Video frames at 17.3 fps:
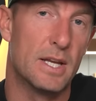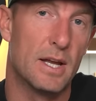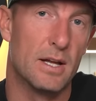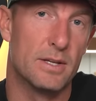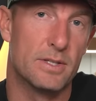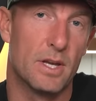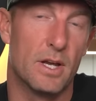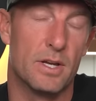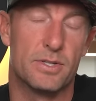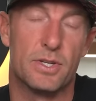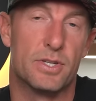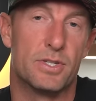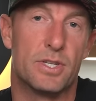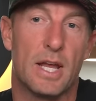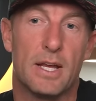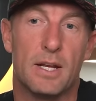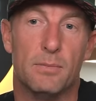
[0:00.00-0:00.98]
a, a
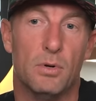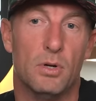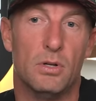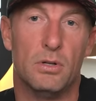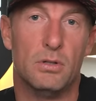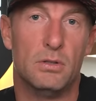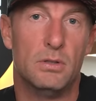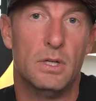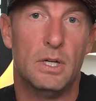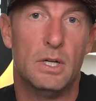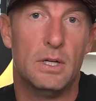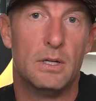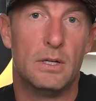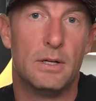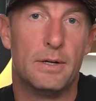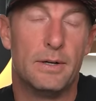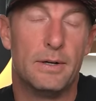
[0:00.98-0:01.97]
sustainable
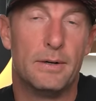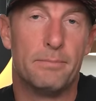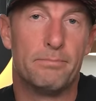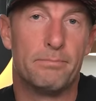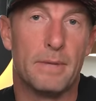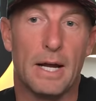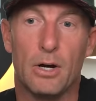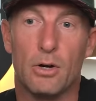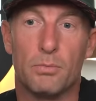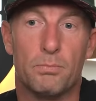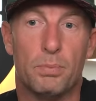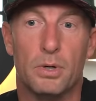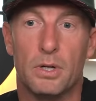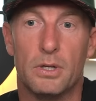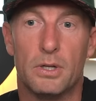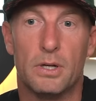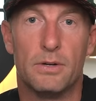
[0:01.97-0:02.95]
um,
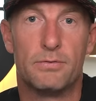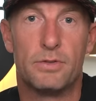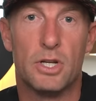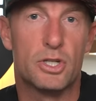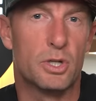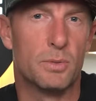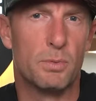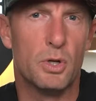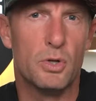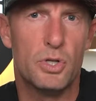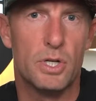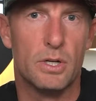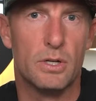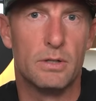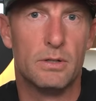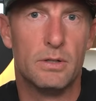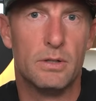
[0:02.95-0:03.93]
output of
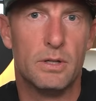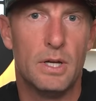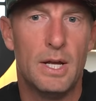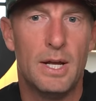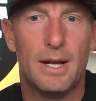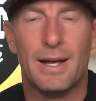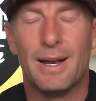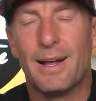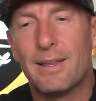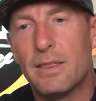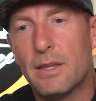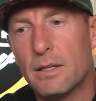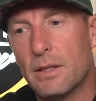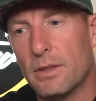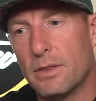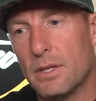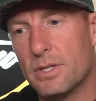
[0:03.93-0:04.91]
distribution and i
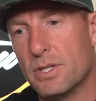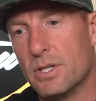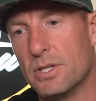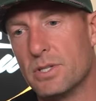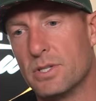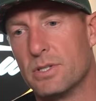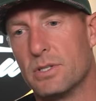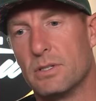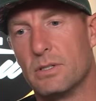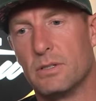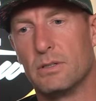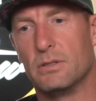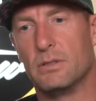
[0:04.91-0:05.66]
think that this is